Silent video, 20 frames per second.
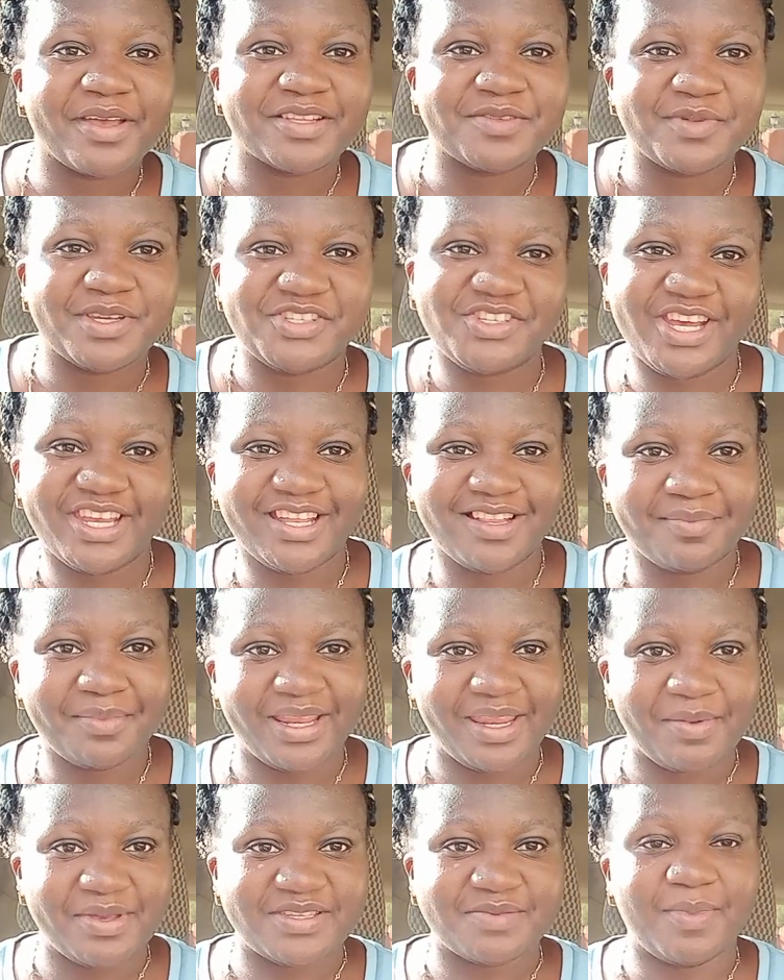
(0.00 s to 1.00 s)
to my channel my
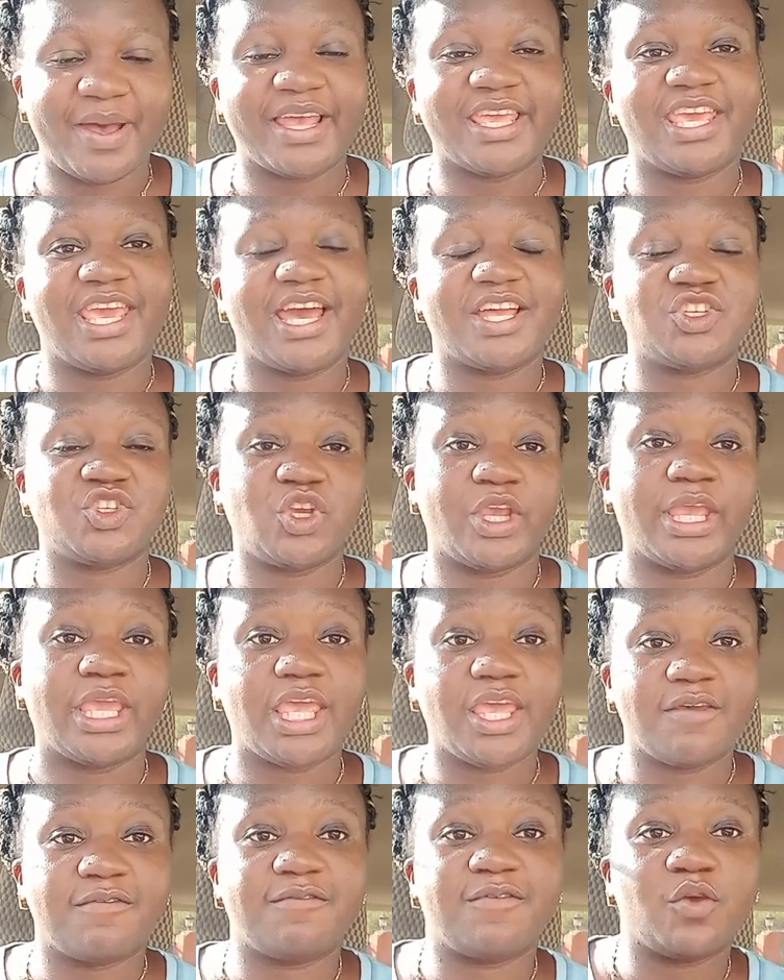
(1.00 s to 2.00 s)
name is Margie Achieng
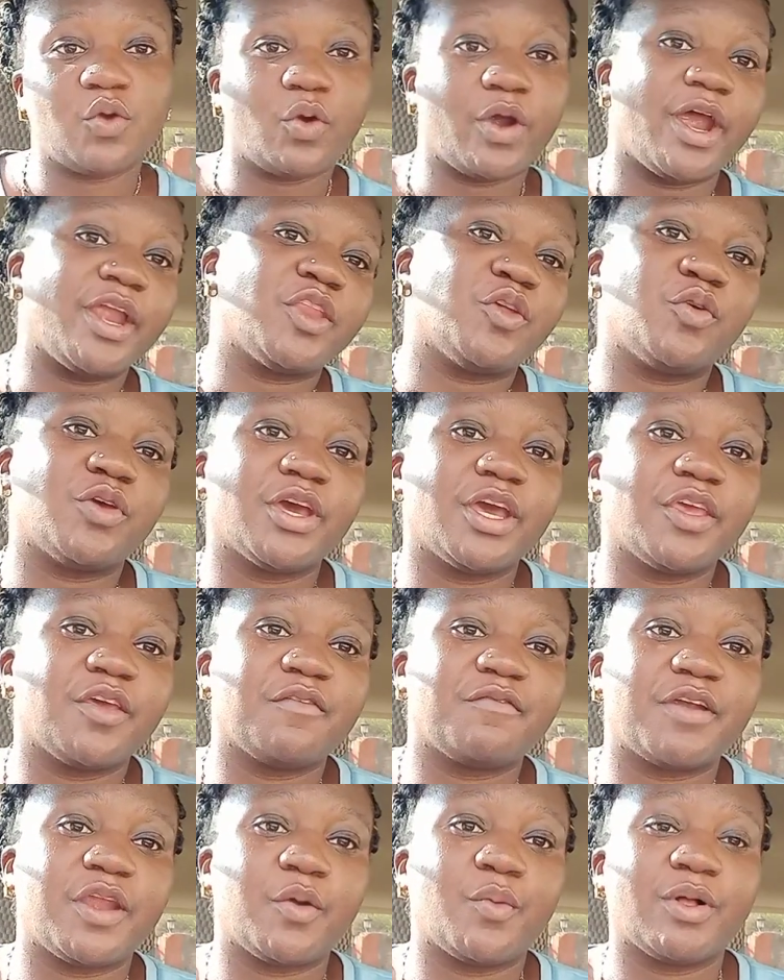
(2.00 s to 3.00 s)
if you are new here you're
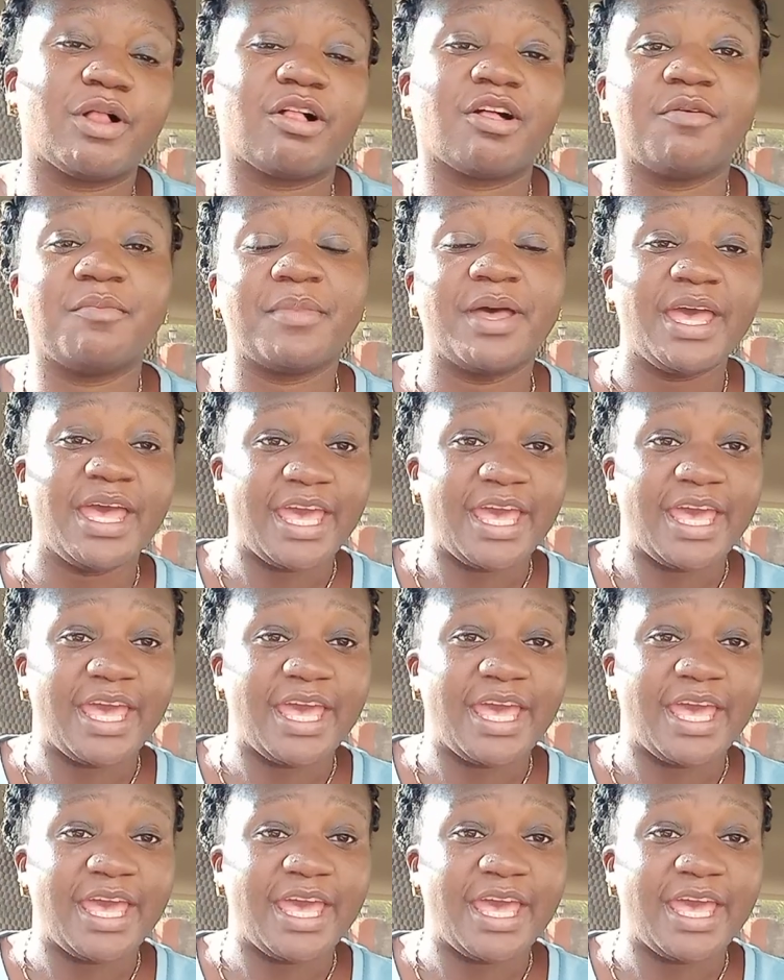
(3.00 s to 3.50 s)
very welcome